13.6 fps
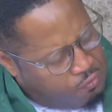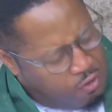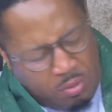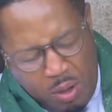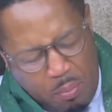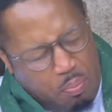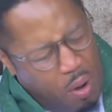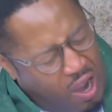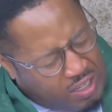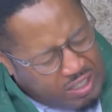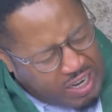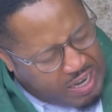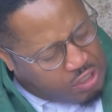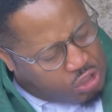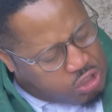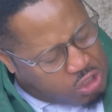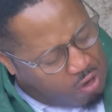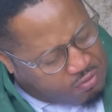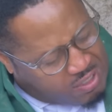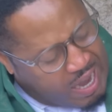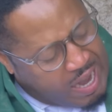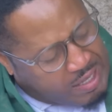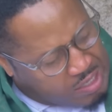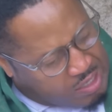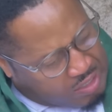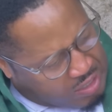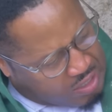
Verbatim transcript: From the bondage of Satan.